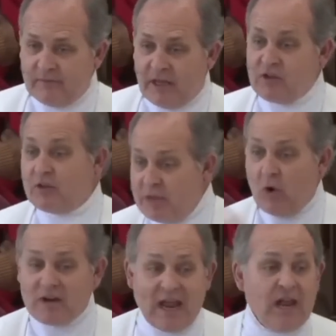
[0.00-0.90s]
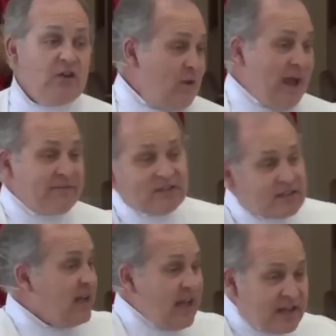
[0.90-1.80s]
And to be ordained, you have to
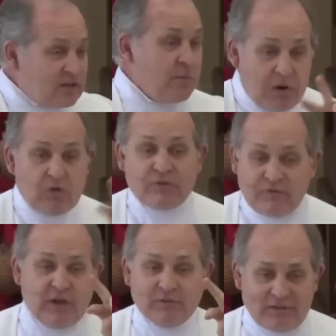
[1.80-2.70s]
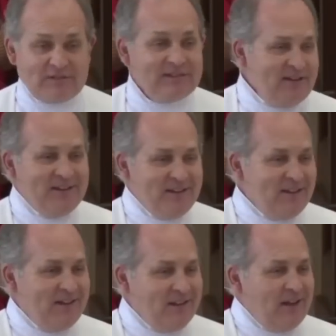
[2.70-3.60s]
say yes to both of those.
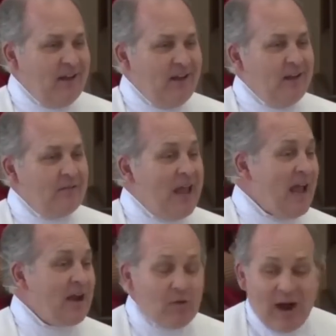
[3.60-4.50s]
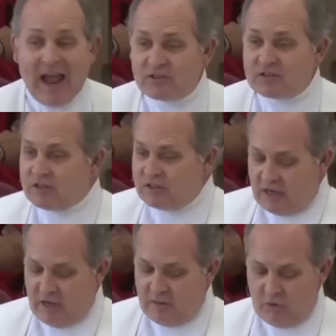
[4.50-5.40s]
They were asked the
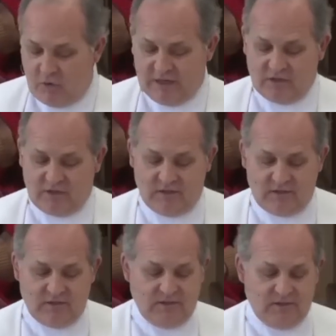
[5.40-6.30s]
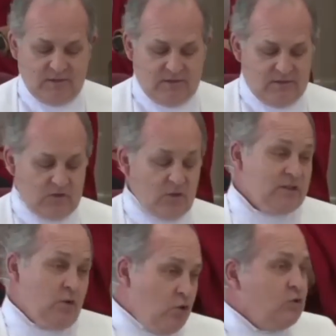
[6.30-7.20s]
same questions. So,
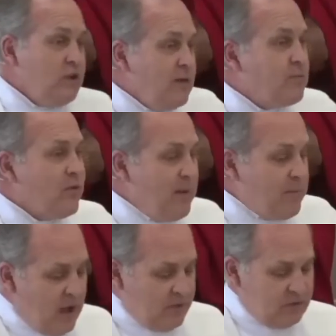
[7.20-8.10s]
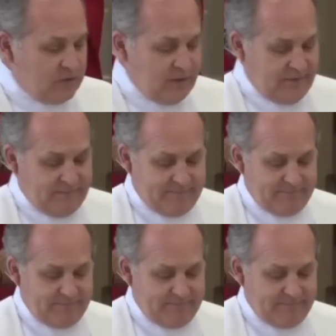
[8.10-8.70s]
as a rule keeper, that bothers me.